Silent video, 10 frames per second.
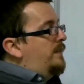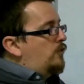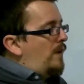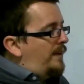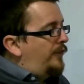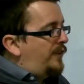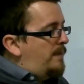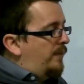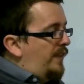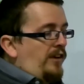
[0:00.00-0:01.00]
in the grand
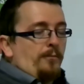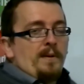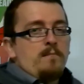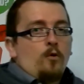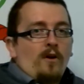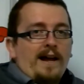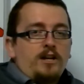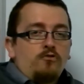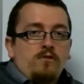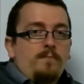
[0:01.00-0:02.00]
scheme of things, be more
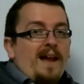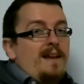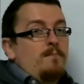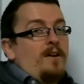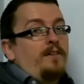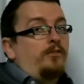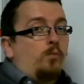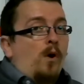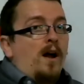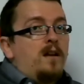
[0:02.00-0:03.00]
accurate, but n minus
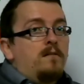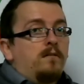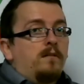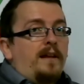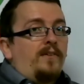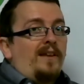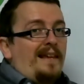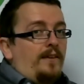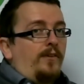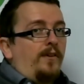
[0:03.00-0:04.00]
1 is
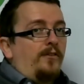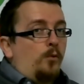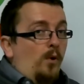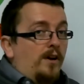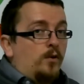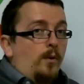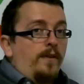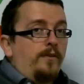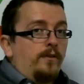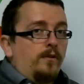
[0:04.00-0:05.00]
easier to work
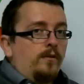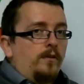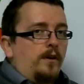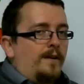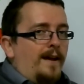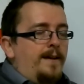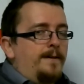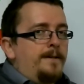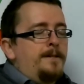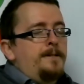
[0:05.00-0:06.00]
with.
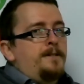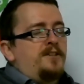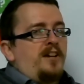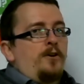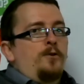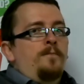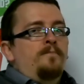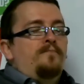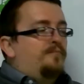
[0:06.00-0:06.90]
Okay, so